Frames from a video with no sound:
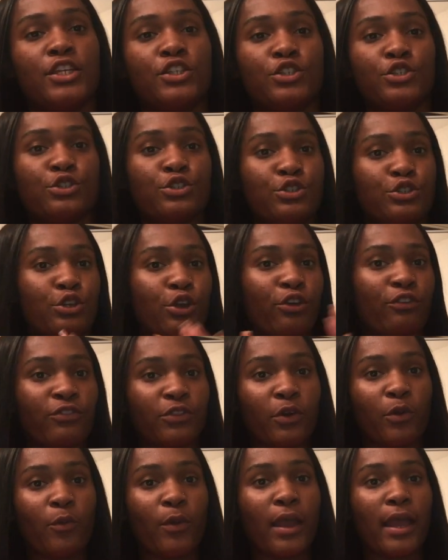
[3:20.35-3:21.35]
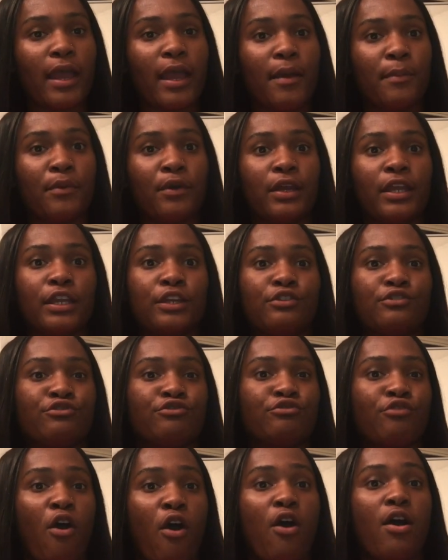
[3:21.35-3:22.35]
surf the web or get
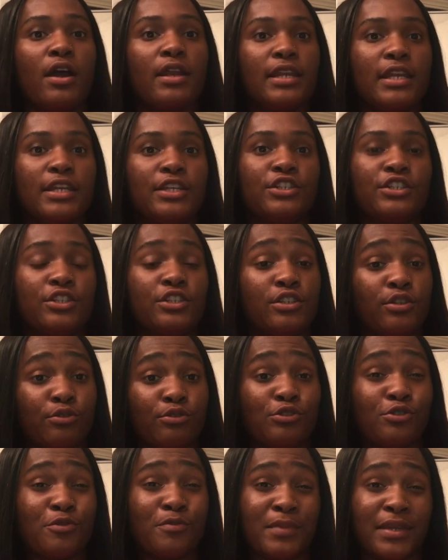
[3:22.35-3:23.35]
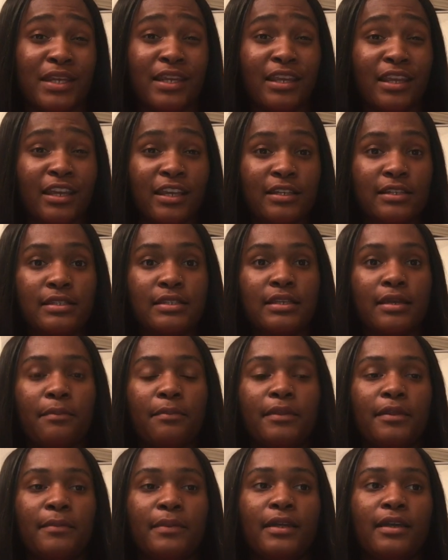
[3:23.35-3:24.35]
drawn into social media,
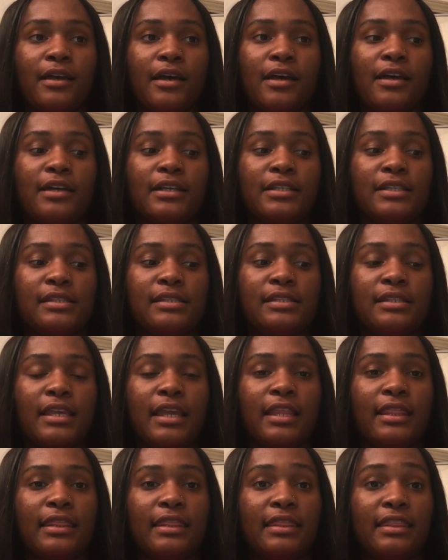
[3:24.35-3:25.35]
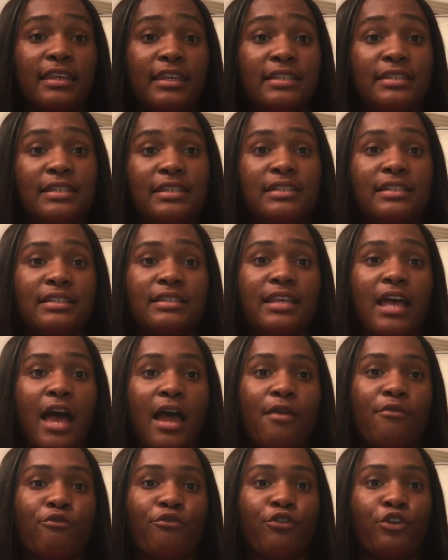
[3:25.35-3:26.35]
simply because this is a
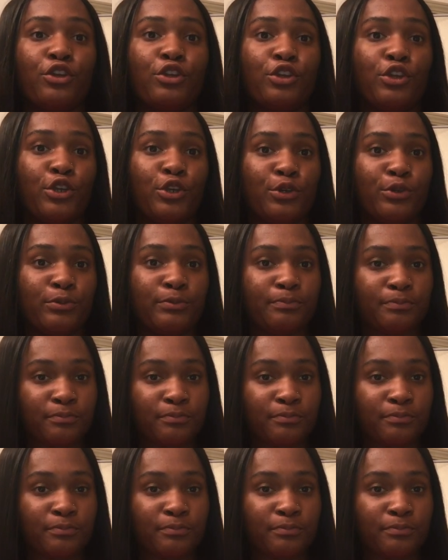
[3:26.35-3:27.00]
time for you